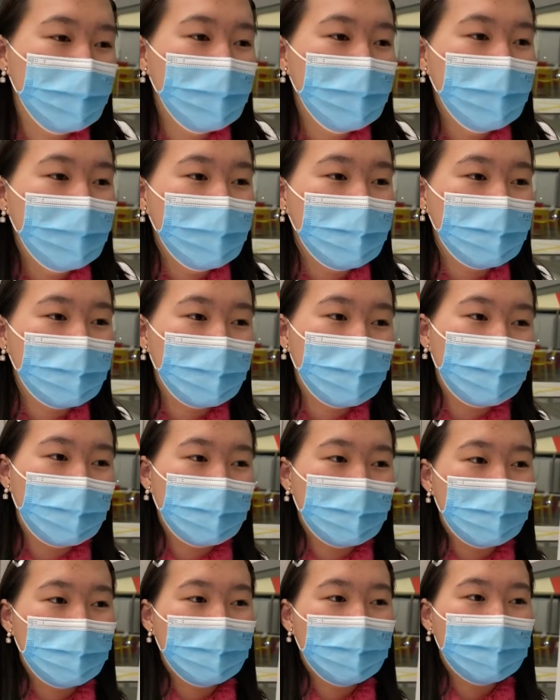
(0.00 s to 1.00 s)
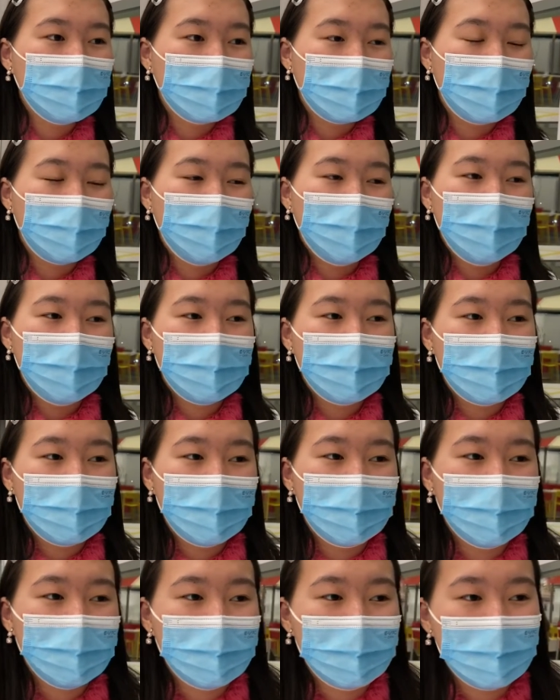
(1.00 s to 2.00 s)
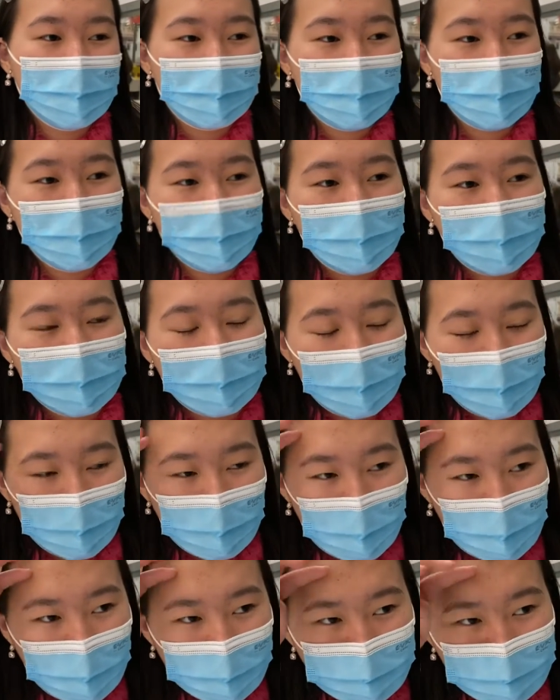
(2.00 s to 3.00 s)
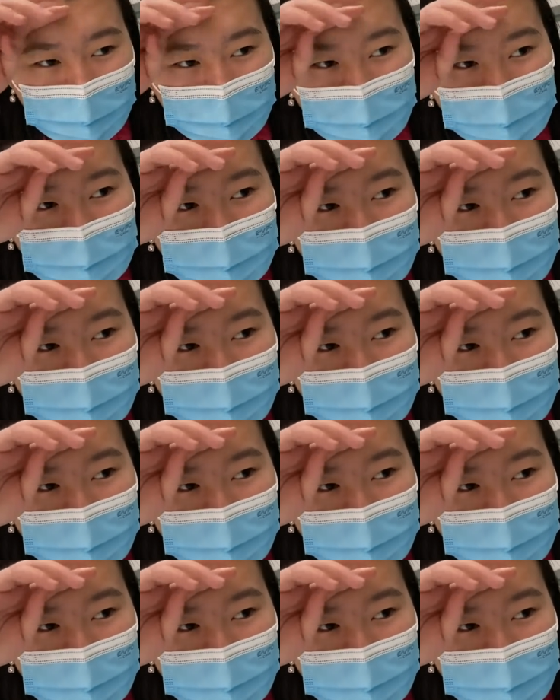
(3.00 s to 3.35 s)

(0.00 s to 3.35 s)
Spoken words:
So I think a government labeling everyone with a law is just going